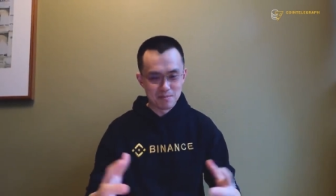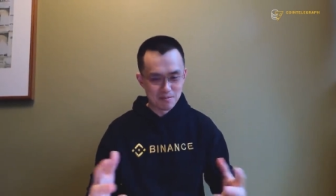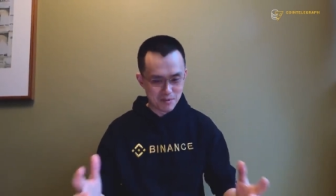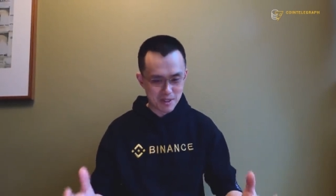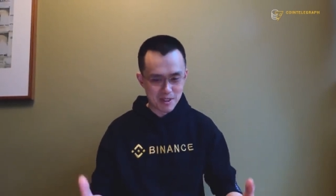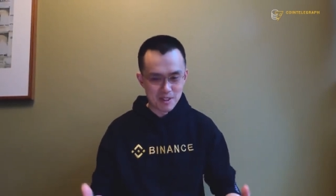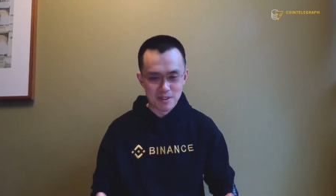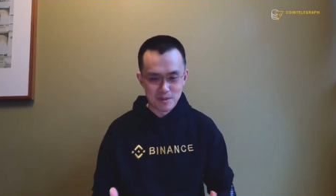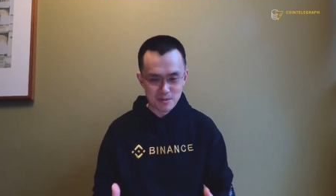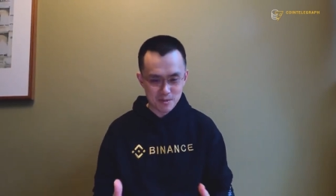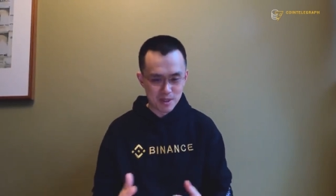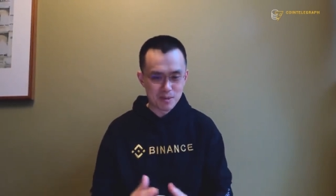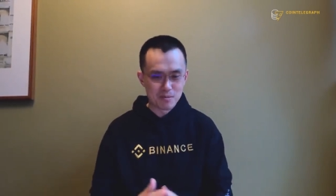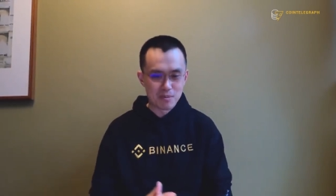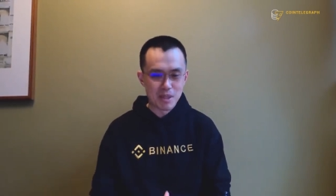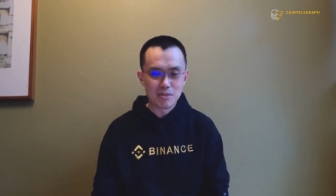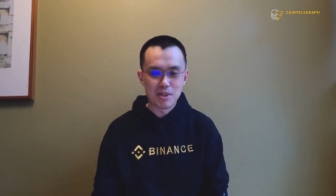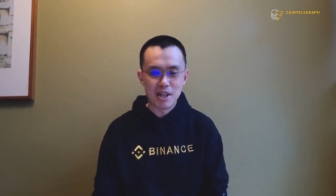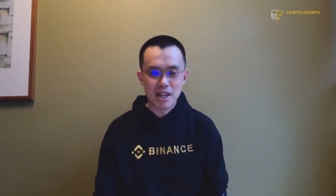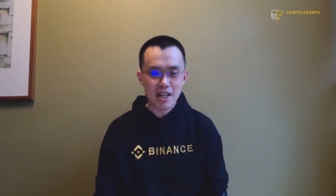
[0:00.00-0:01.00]
with the, with the
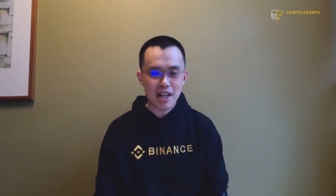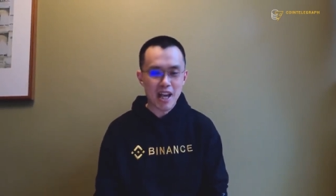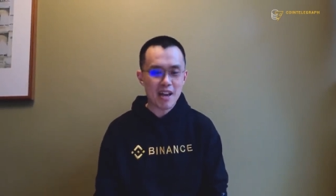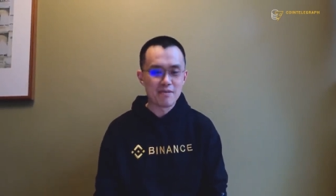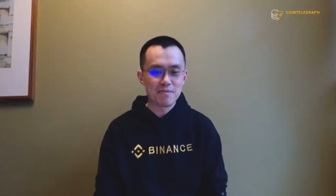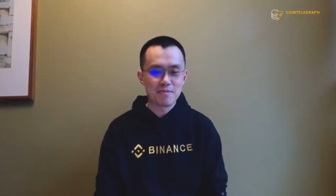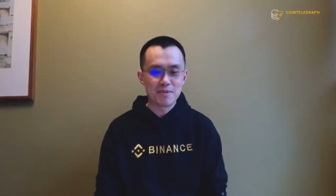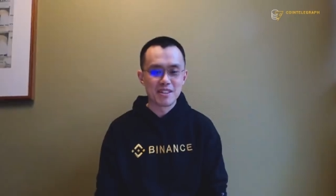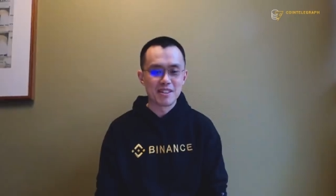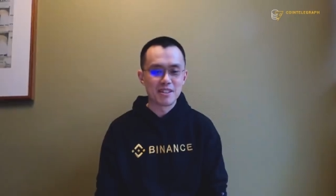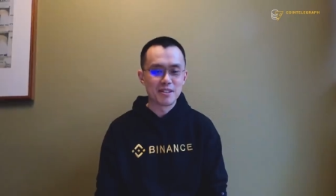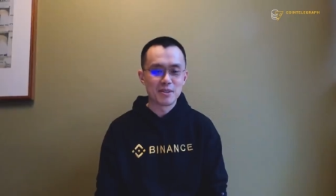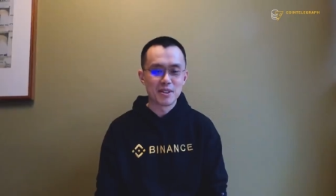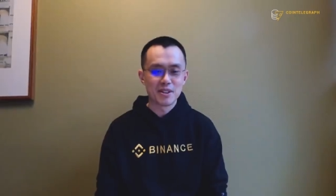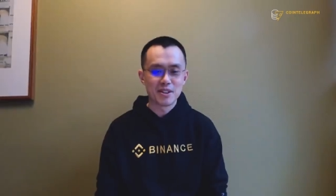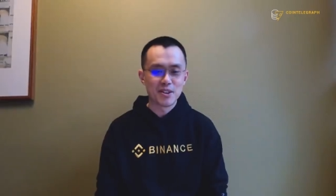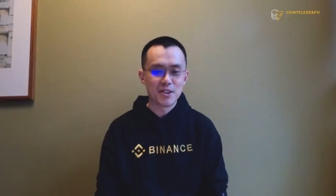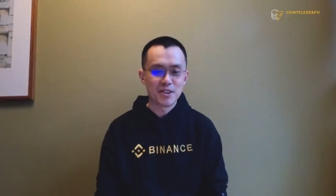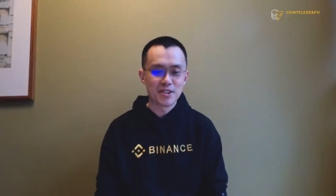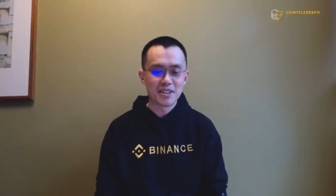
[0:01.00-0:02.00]
people I have dinner with
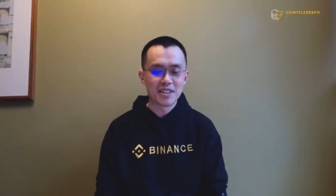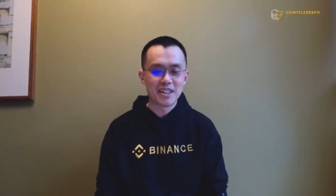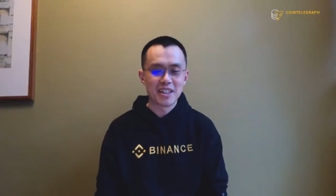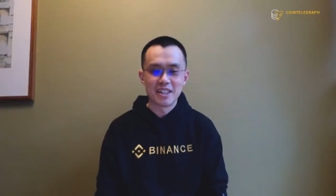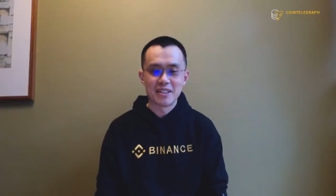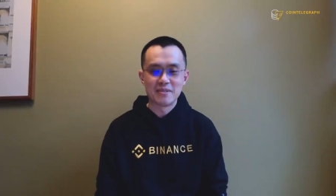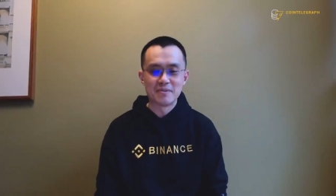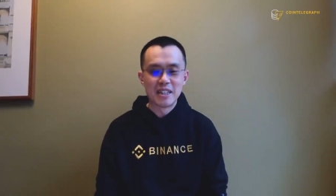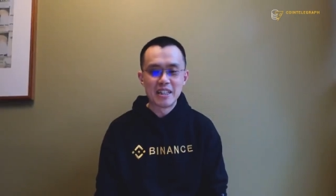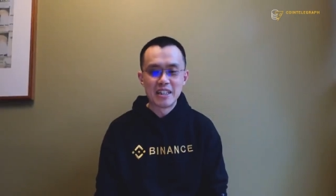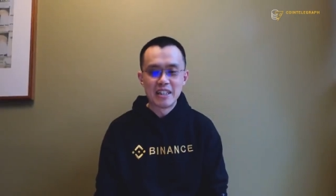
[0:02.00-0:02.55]
all the time.